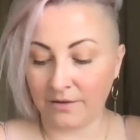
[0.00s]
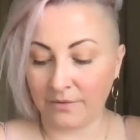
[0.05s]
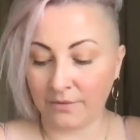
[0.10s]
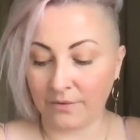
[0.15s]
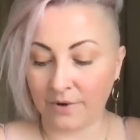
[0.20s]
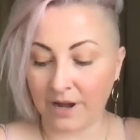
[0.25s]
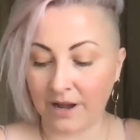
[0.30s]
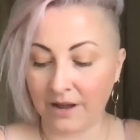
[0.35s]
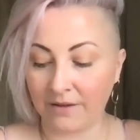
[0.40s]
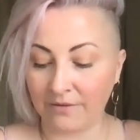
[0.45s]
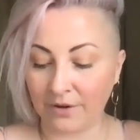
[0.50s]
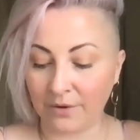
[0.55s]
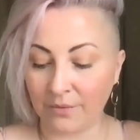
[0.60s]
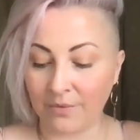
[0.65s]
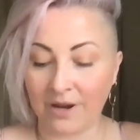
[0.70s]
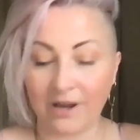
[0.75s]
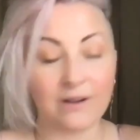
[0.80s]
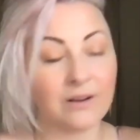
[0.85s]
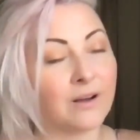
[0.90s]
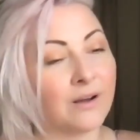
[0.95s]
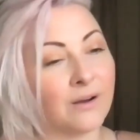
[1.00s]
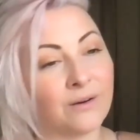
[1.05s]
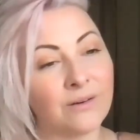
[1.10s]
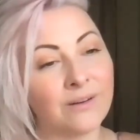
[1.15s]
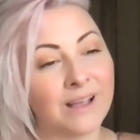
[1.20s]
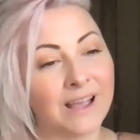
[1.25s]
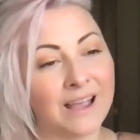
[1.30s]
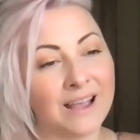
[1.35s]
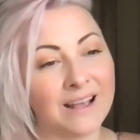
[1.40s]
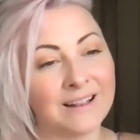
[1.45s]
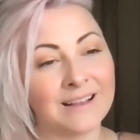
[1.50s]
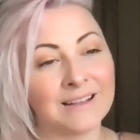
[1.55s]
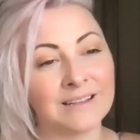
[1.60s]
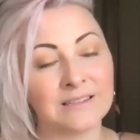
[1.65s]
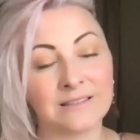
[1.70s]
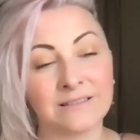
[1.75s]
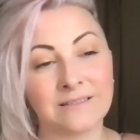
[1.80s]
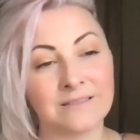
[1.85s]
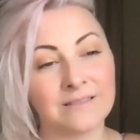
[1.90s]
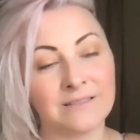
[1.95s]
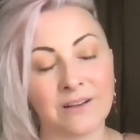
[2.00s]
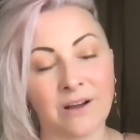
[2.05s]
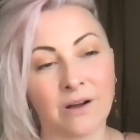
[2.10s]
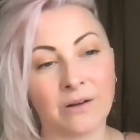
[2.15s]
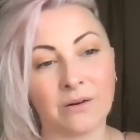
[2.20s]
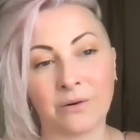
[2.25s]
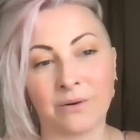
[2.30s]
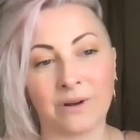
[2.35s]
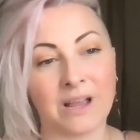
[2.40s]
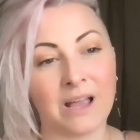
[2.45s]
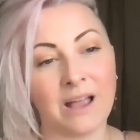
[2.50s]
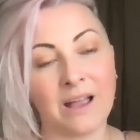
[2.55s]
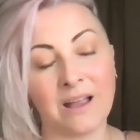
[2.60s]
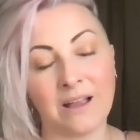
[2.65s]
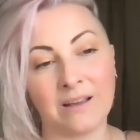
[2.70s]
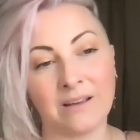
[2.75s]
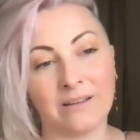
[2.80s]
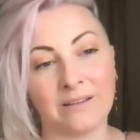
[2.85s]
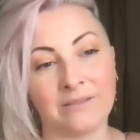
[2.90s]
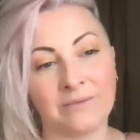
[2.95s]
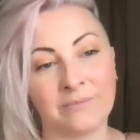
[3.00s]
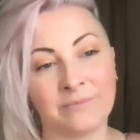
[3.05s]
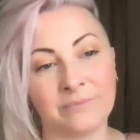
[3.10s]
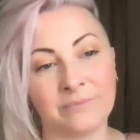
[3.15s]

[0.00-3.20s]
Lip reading: What have you made okay that's not okay?